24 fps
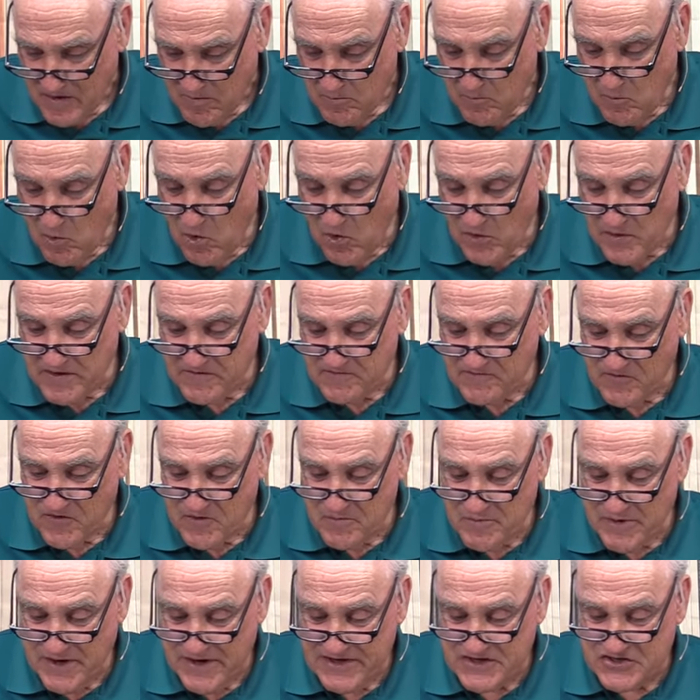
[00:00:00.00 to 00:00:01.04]
More
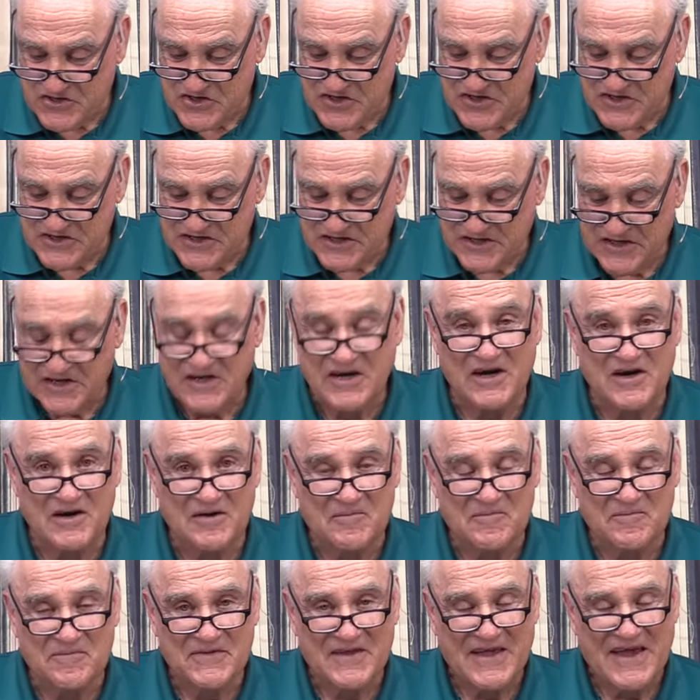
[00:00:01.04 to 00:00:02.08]
information to
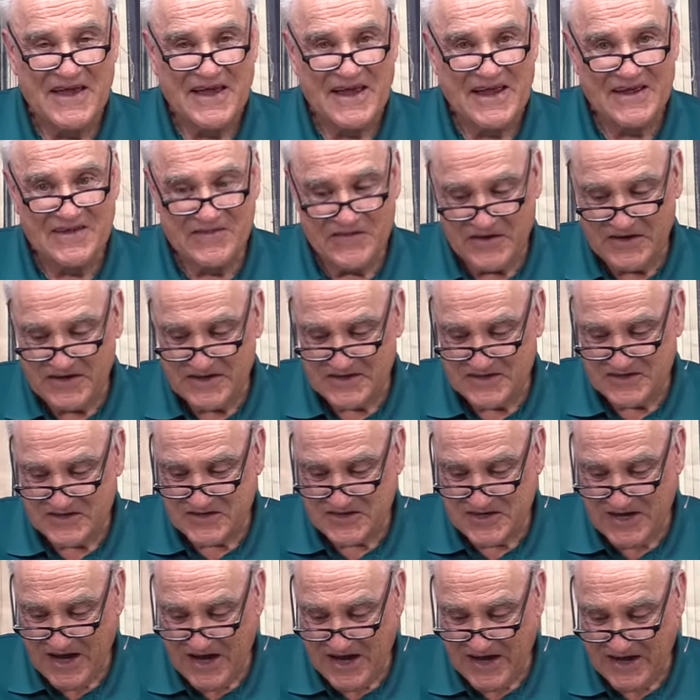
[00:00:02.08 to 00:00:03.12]
come. And then it's
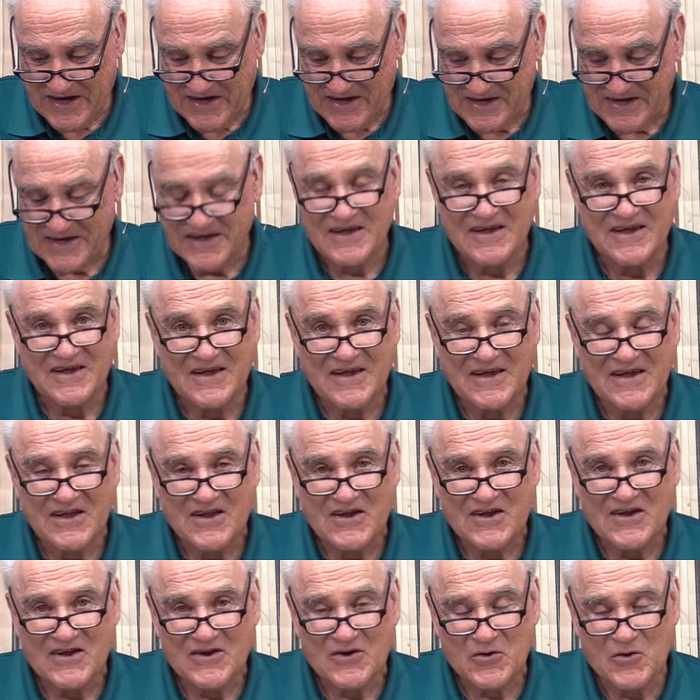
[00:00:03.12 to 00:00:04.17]
signed,
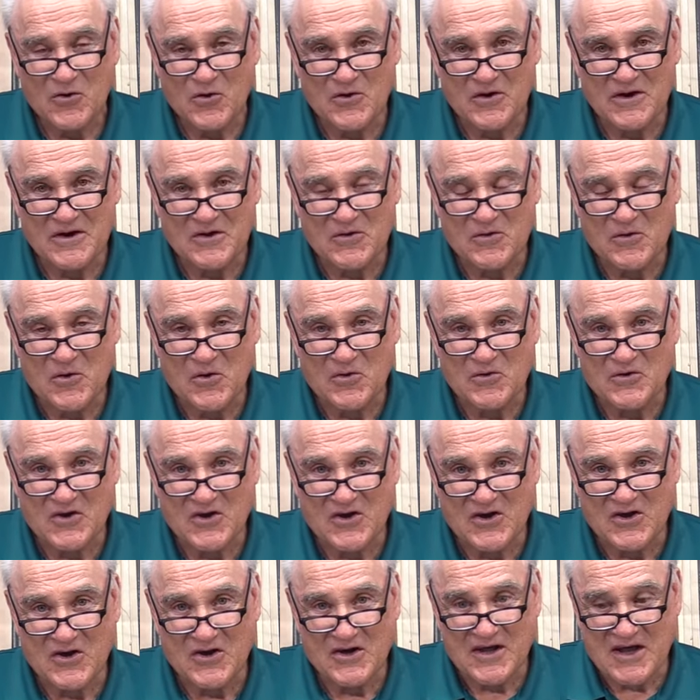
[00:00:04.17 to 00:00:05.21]
quote unquote,
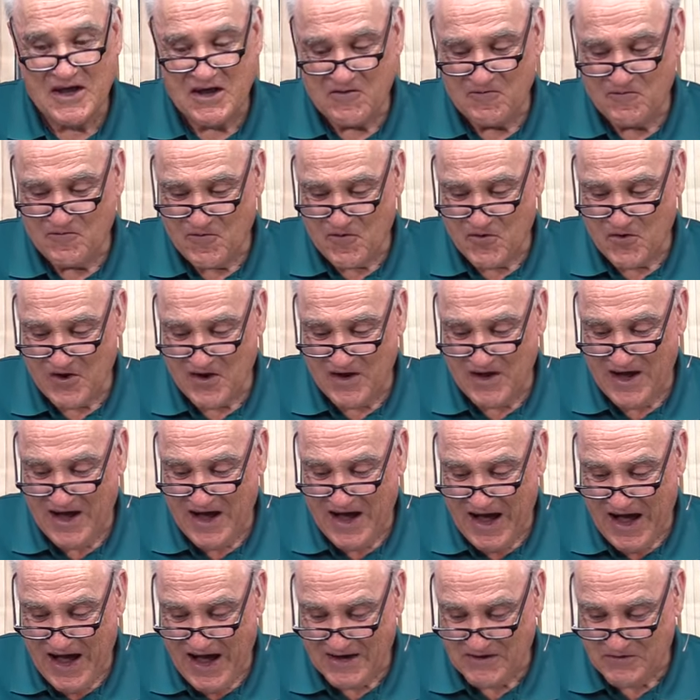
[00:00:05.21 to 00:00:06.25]
looking for a
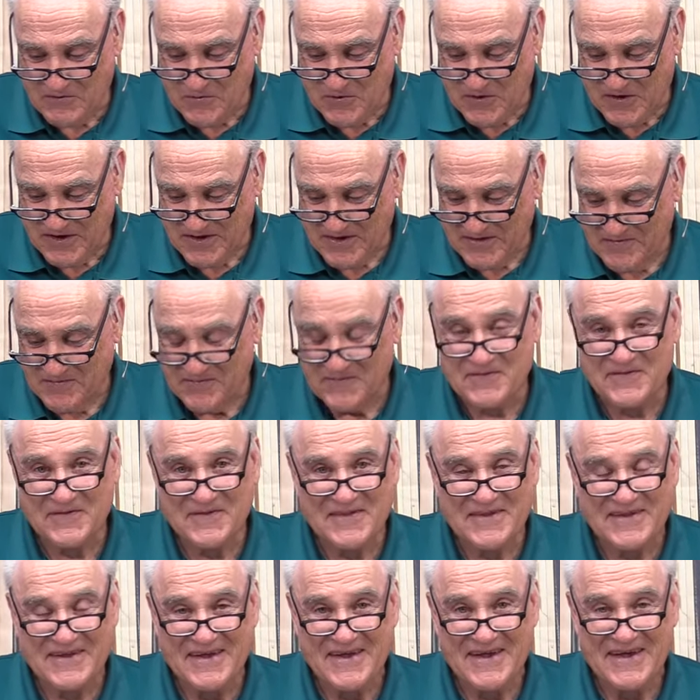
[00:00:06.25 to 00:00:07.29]
hot one.
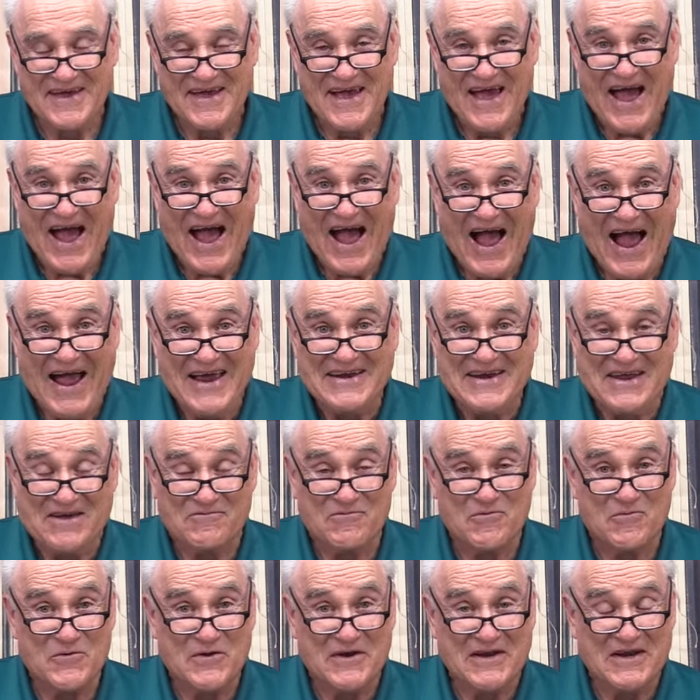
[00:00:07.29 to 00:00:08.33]
I
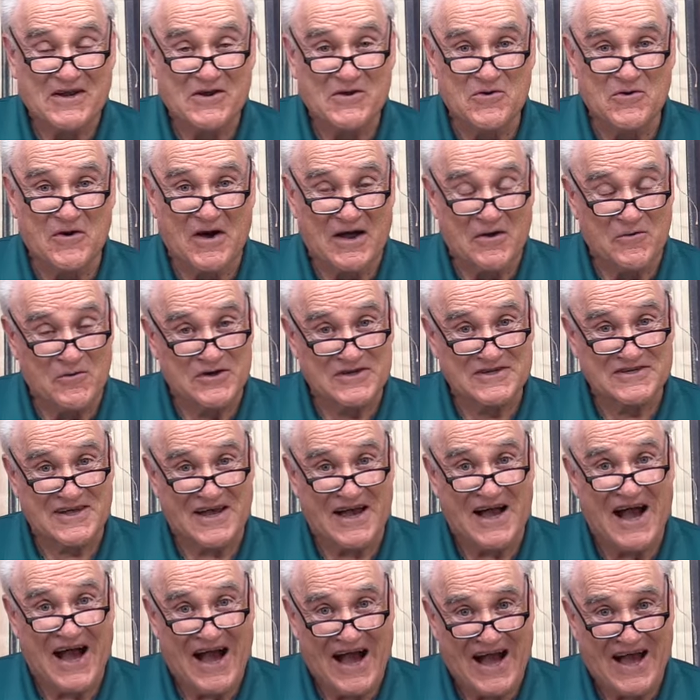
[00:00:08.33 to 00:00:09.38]
never really knew I was a
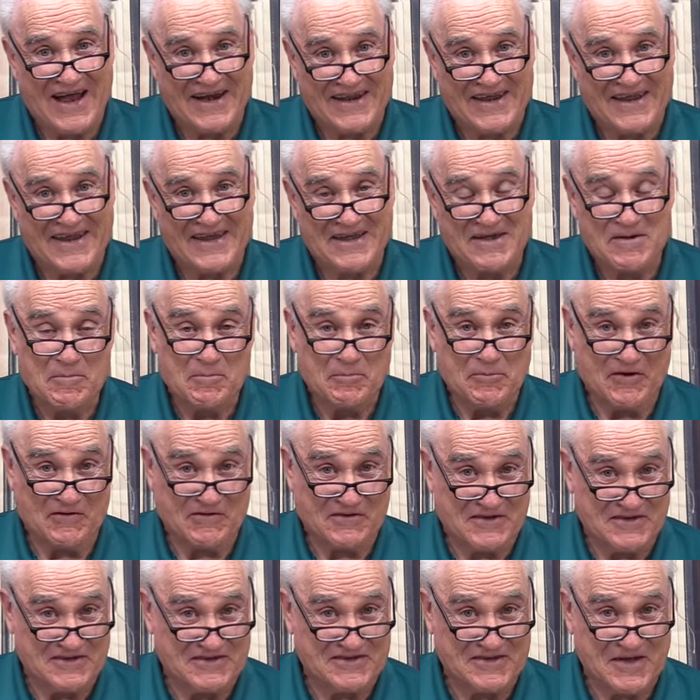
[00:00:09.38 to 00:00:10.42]
hottie,
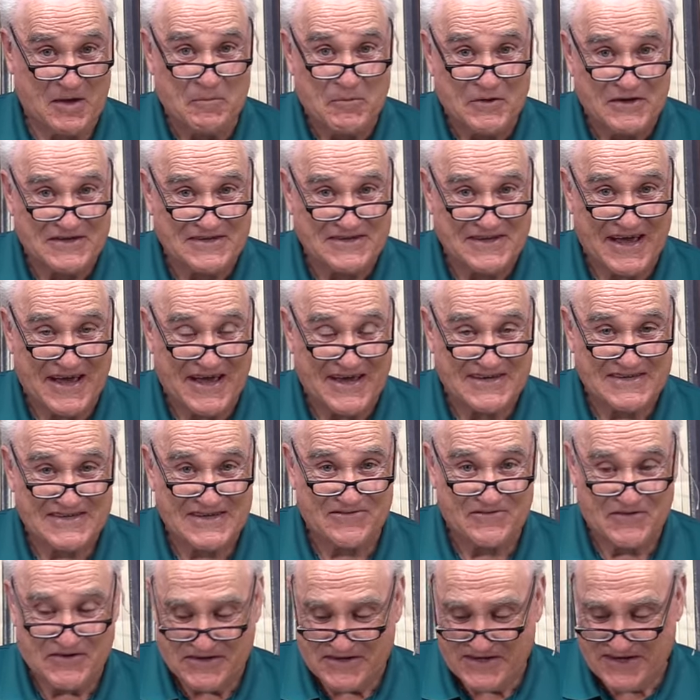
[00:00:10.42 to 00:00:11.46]
but in someone's eyes,
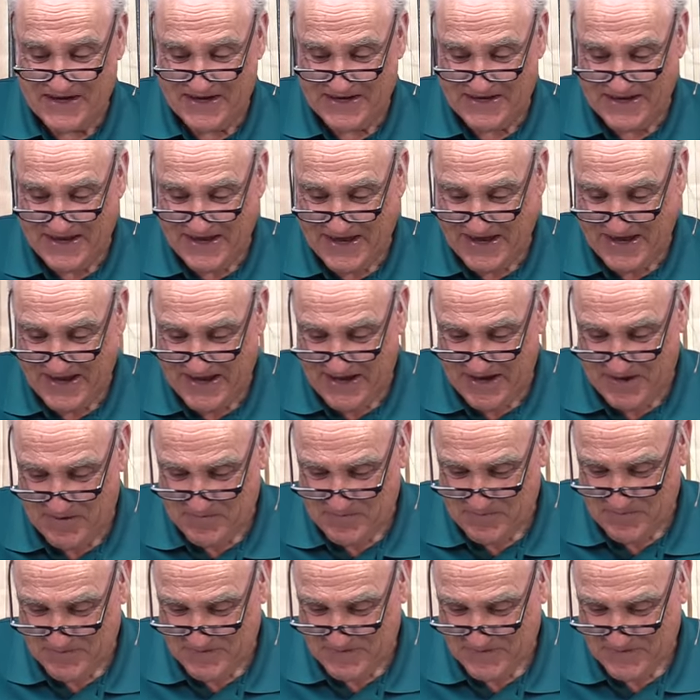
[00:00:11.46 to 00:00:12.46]
evidently I am.